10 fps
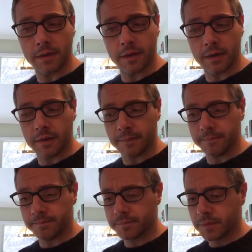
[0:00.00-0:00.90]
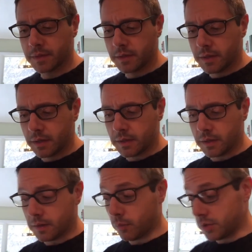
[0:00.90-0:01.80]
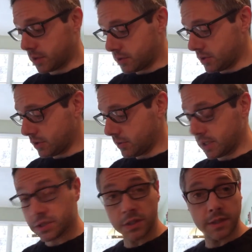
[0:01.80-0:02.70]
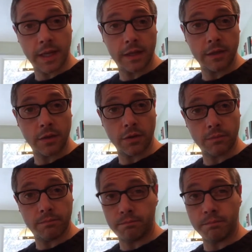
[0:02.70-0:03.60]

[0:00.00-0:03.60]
what you can do is just get your